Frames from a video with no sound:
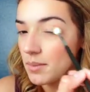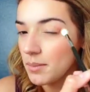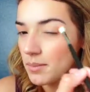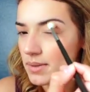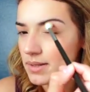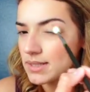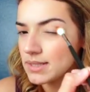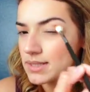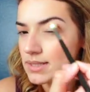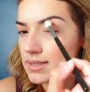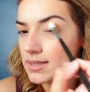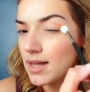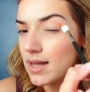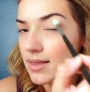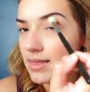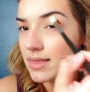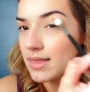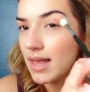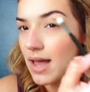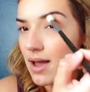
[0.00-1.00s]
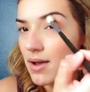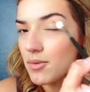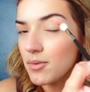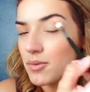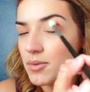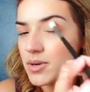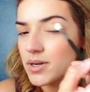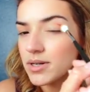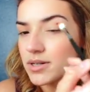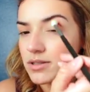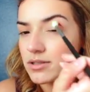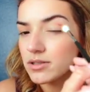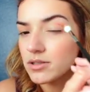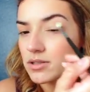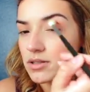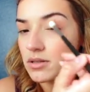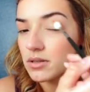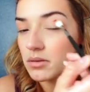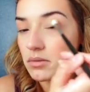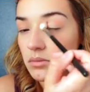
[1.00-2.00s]
but it's not that
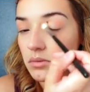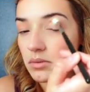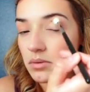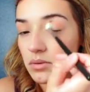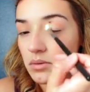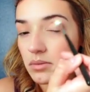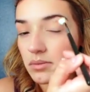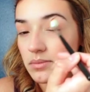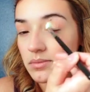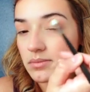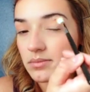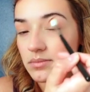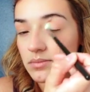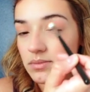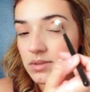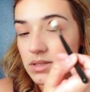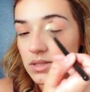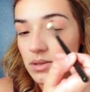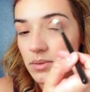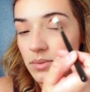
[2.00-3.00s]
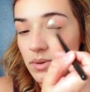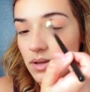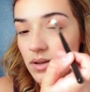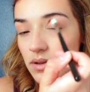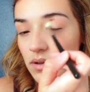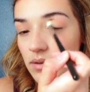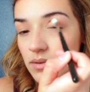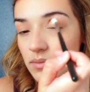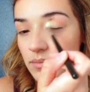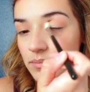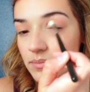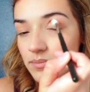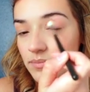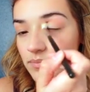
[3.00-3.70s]
orange. I don't know what's going on.